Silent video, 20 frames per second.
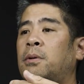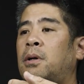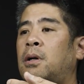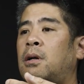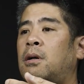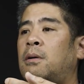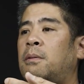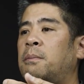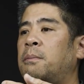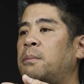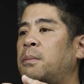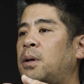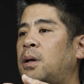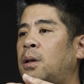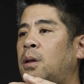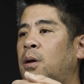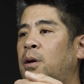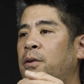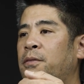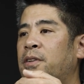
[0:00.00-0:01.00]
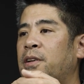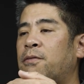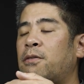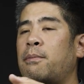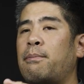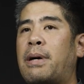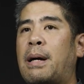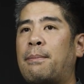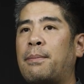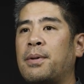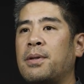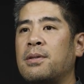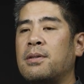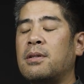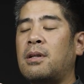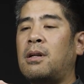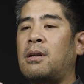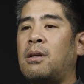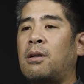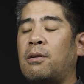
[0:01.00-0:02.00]
a lot of different members
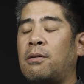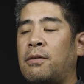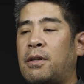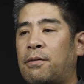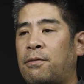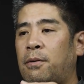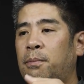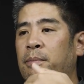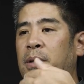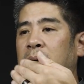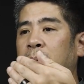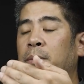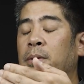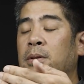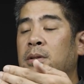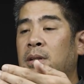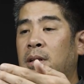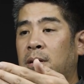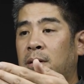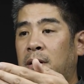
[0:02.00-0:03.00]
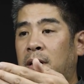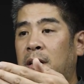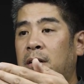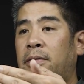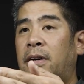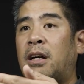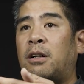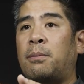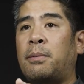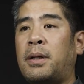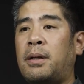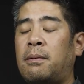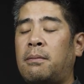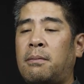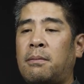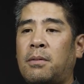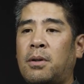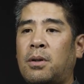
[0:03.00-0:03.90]
and a lot of different people to kind of help it